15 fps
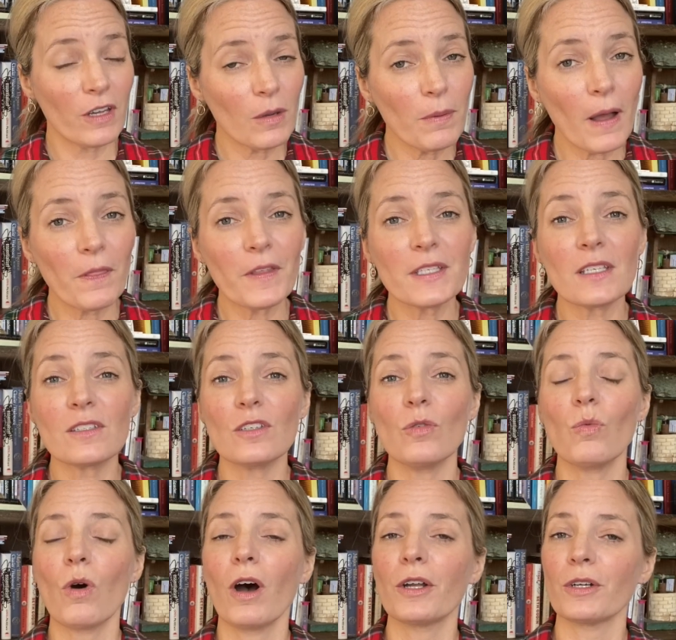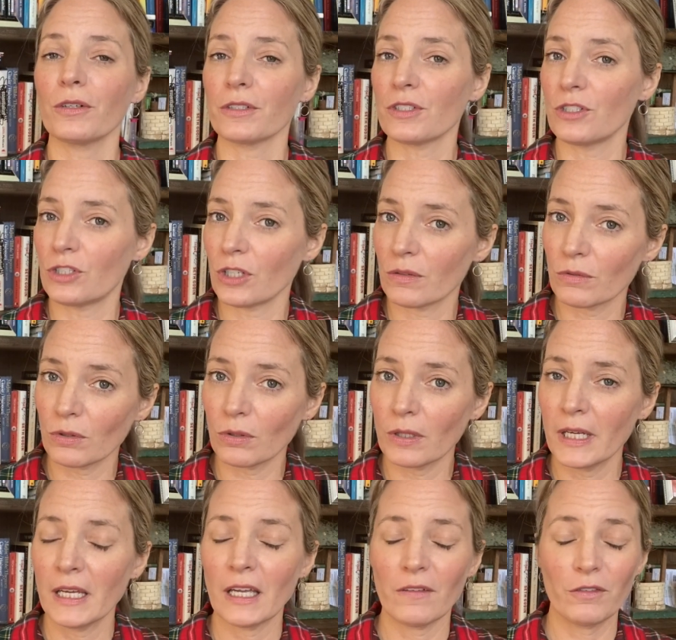about this as you want or as general.
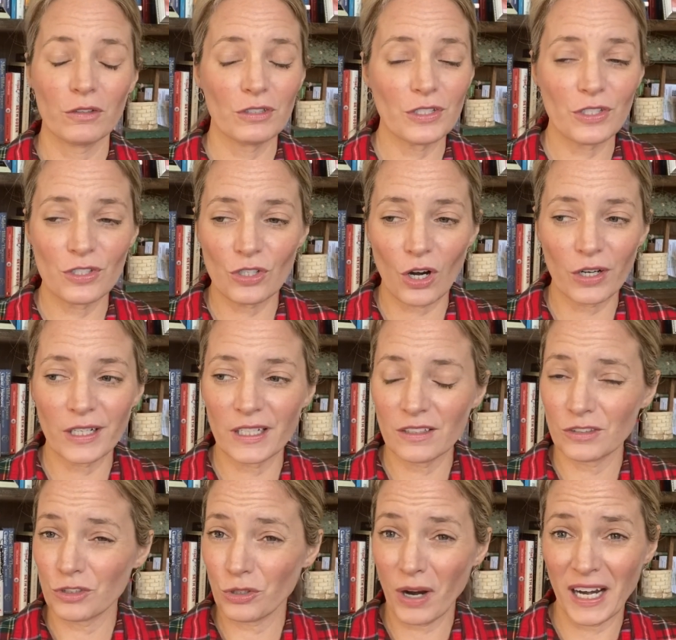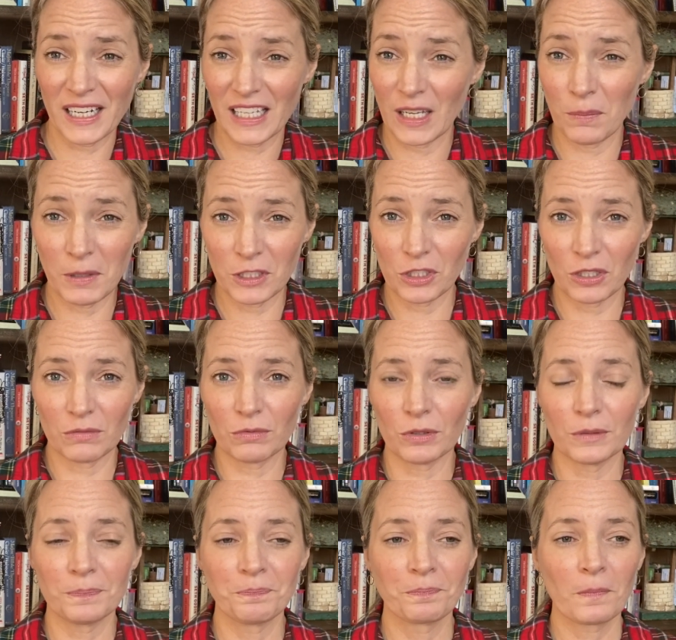If you're just starting, try and keep it
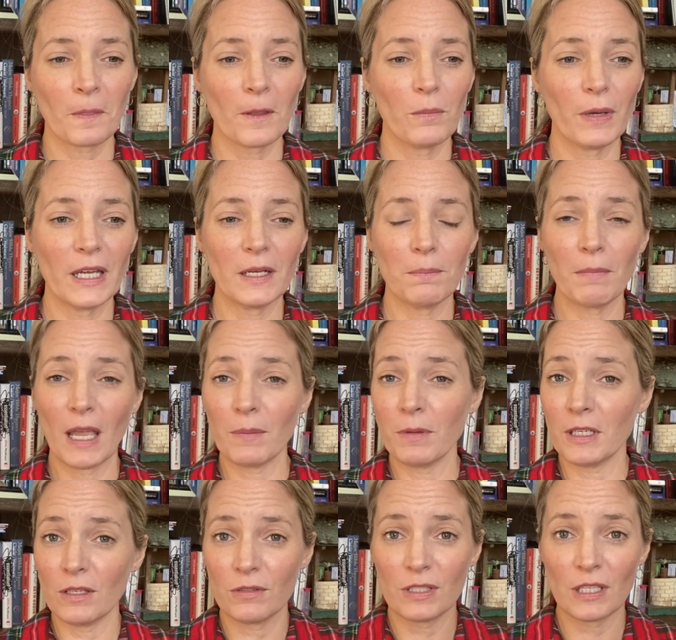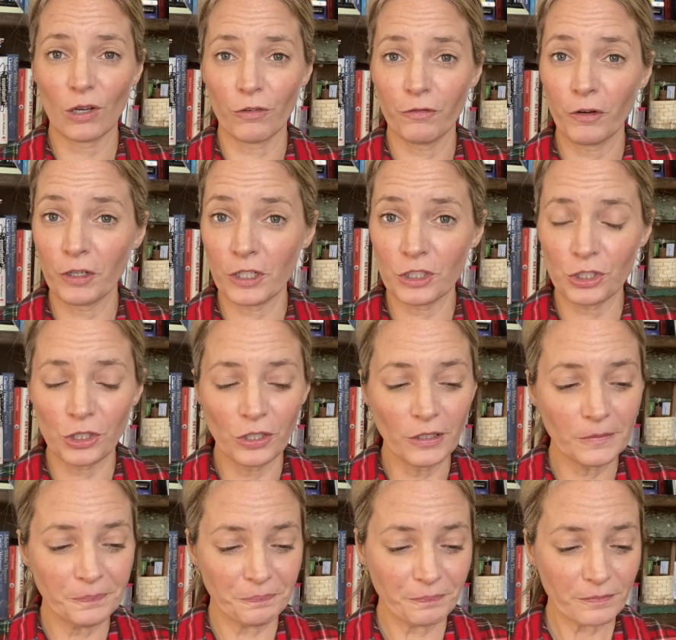general. But maybe you sell
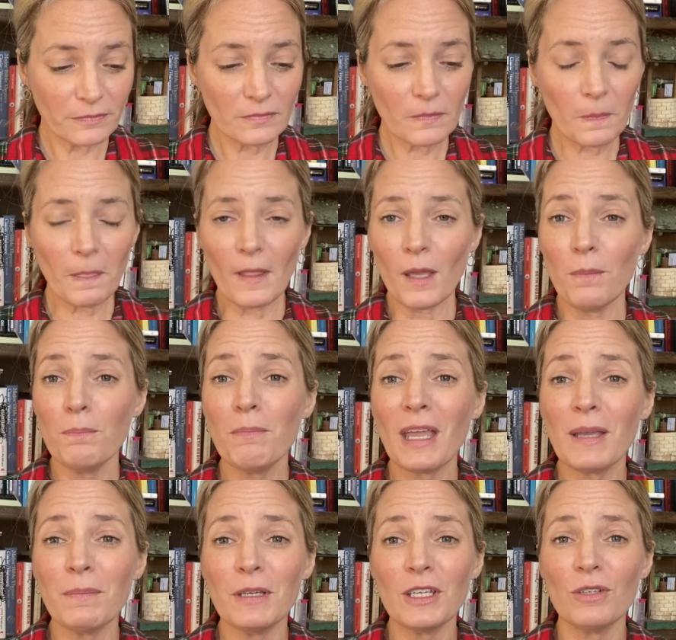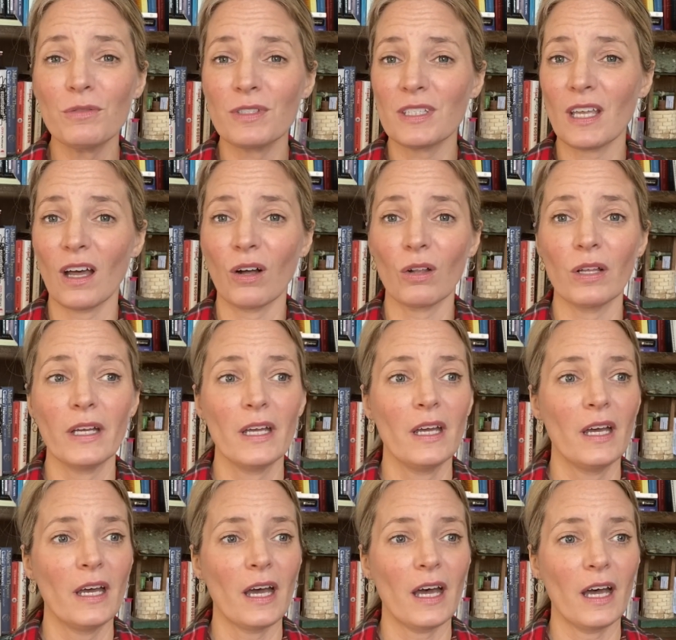furniture, maybe you sell
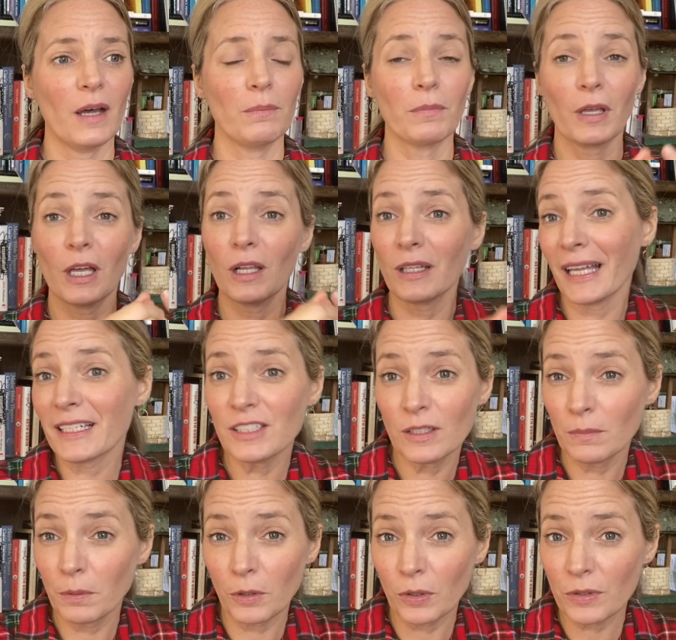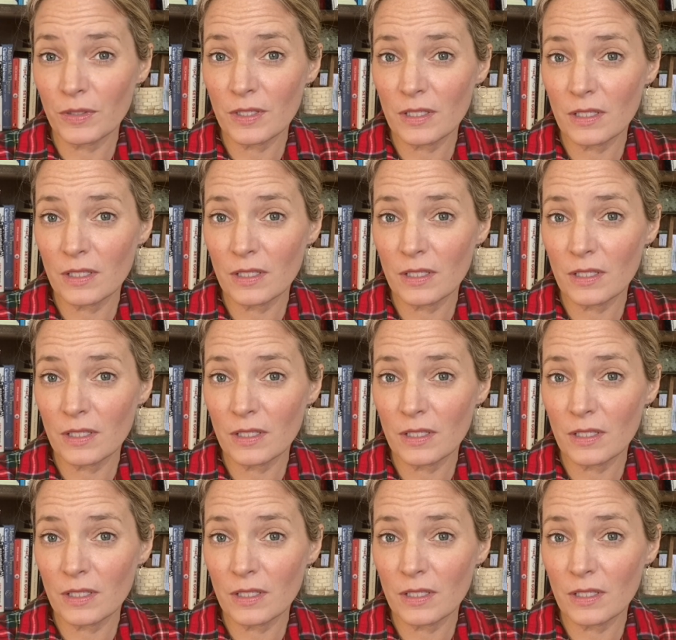collectibles,